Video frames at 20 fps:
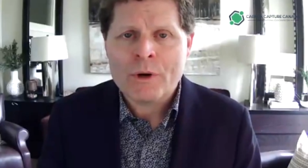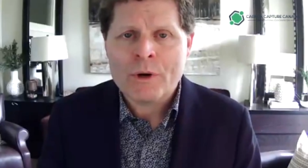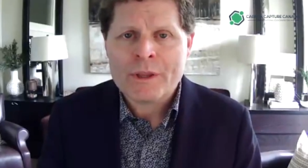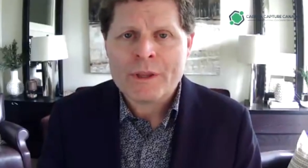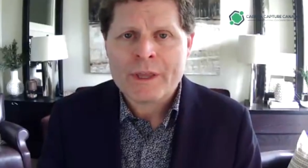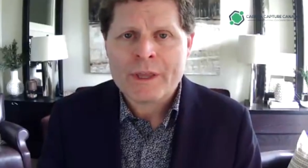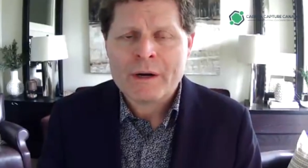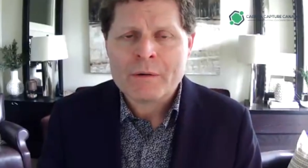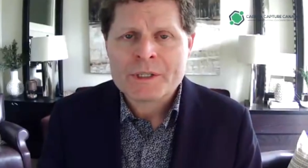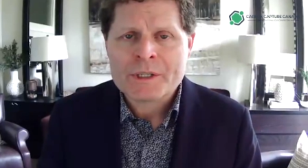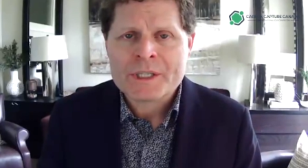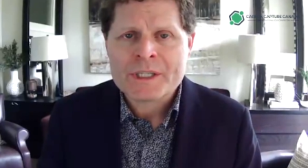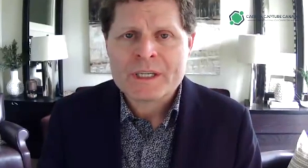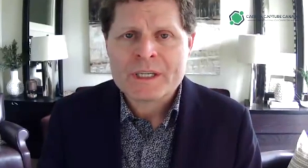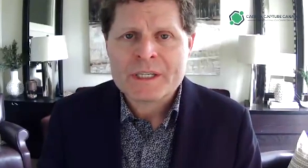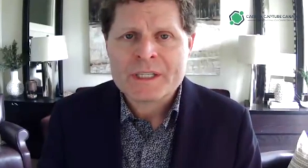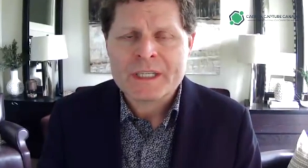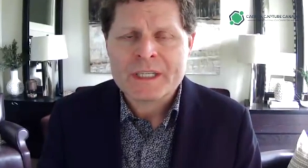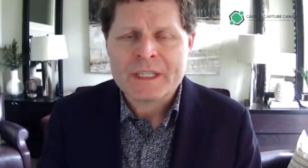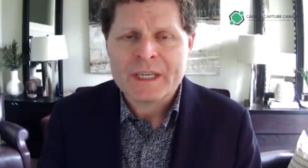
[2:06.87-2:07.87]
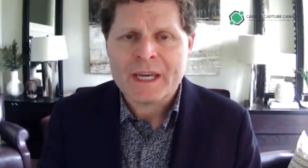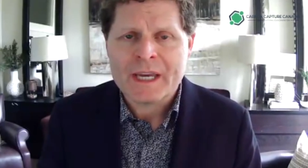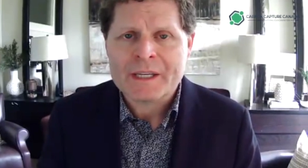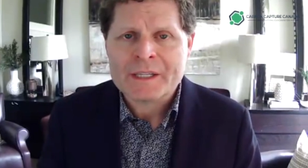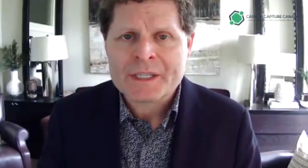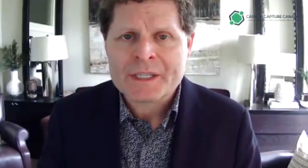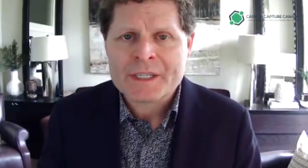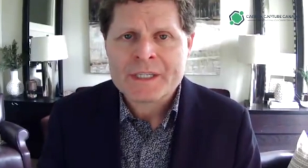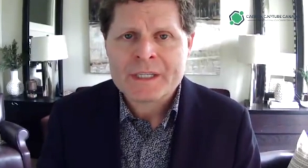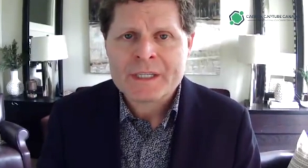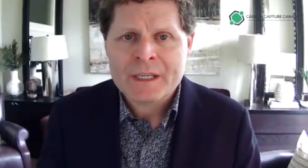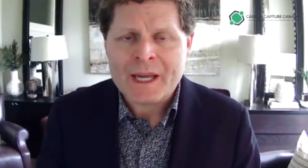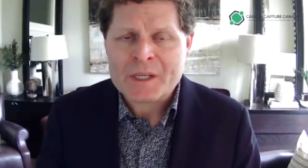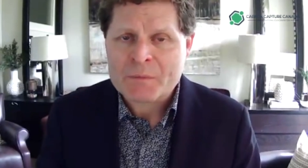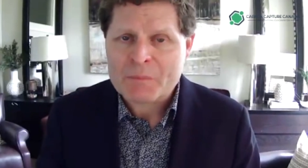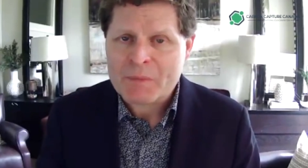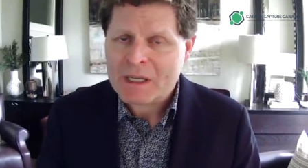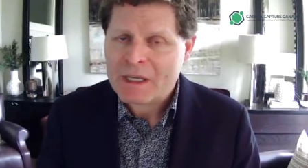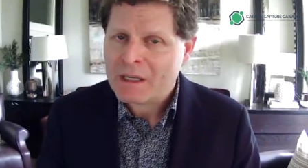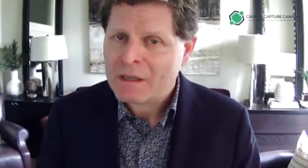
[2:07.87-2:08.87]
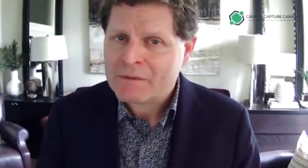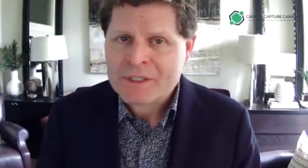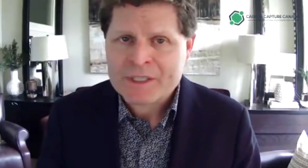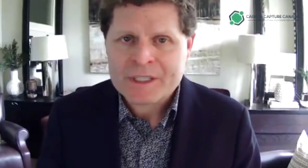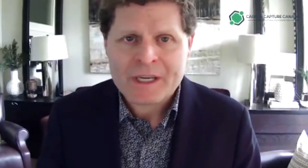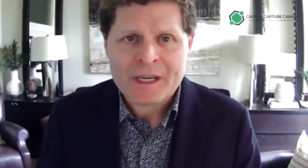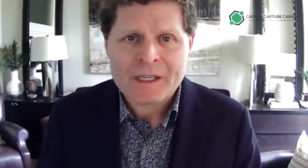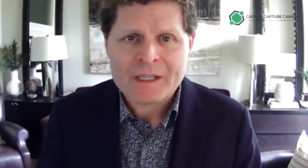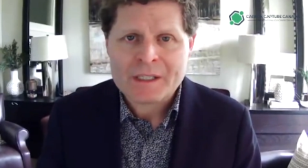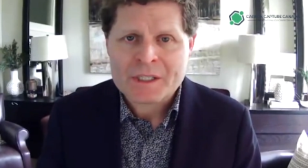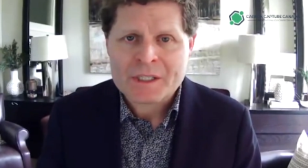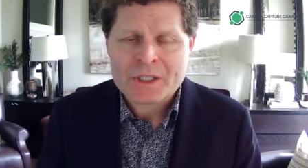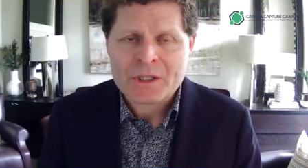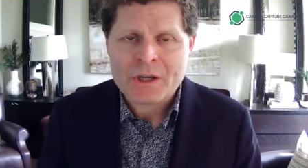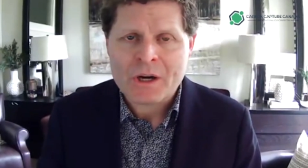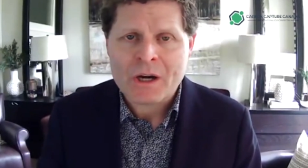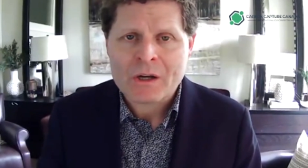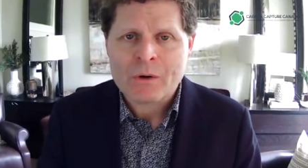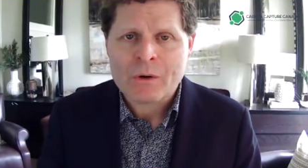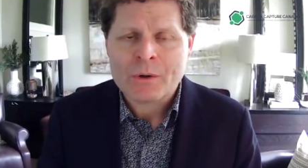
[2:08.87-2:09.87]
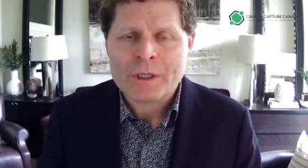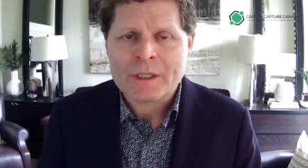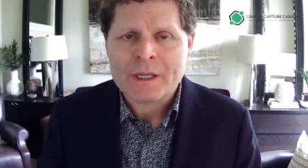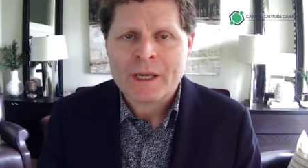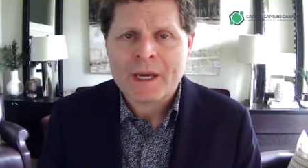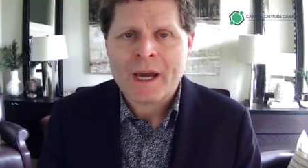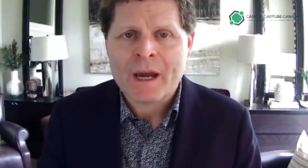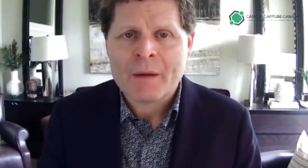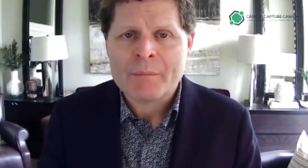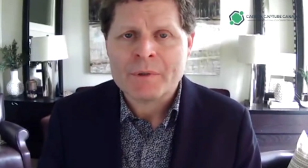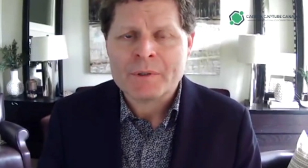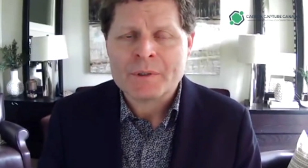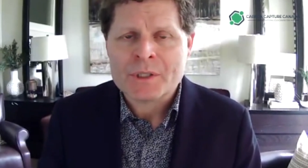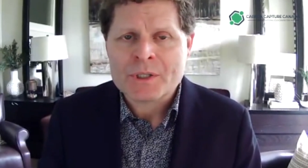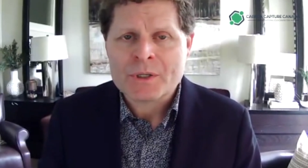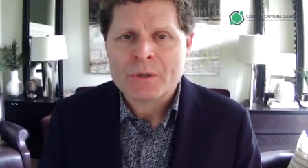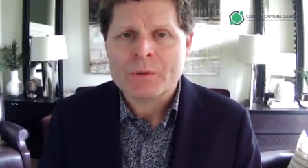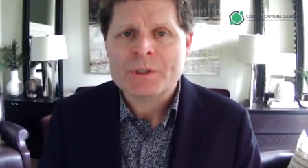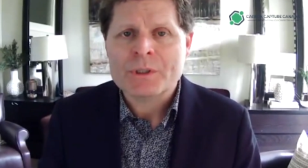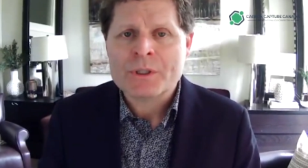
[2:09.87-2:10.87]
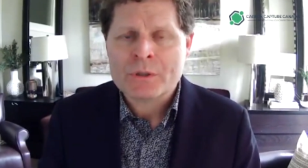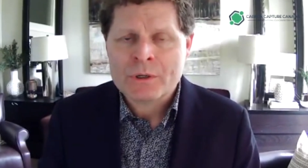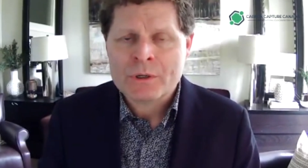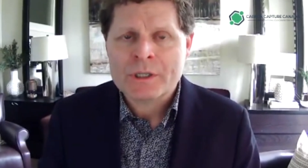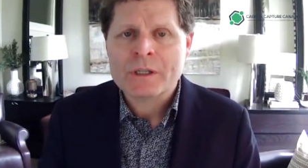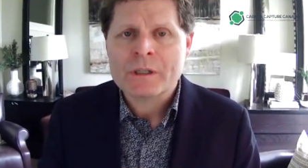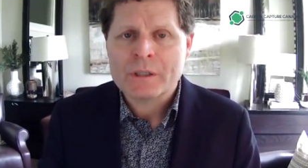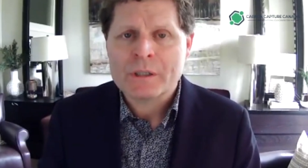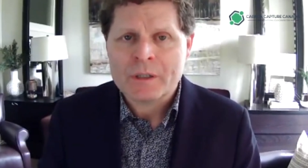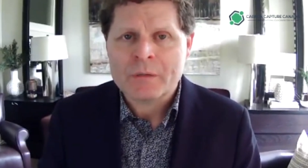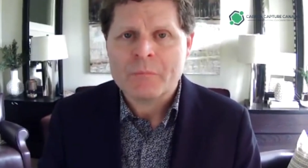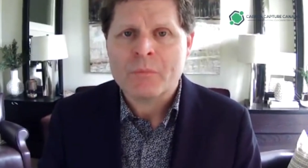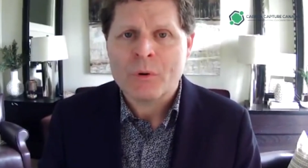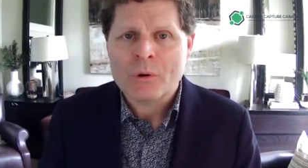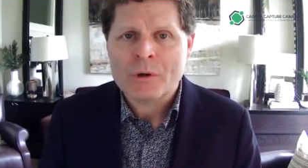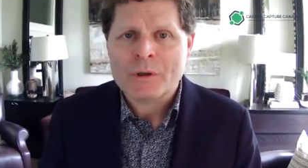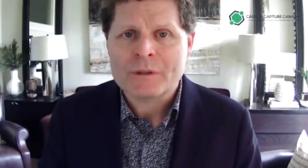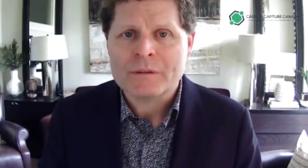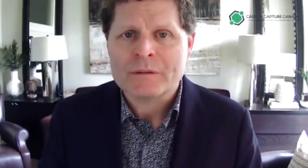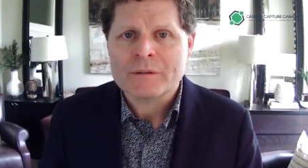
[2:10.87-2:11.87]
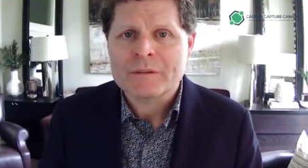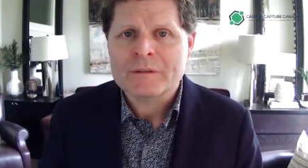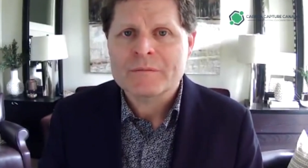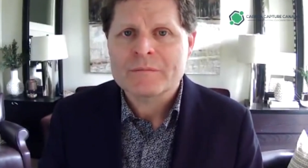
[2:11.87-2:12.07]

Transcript: Without CCS, as many have said, it's not going to happen. So it's critically important.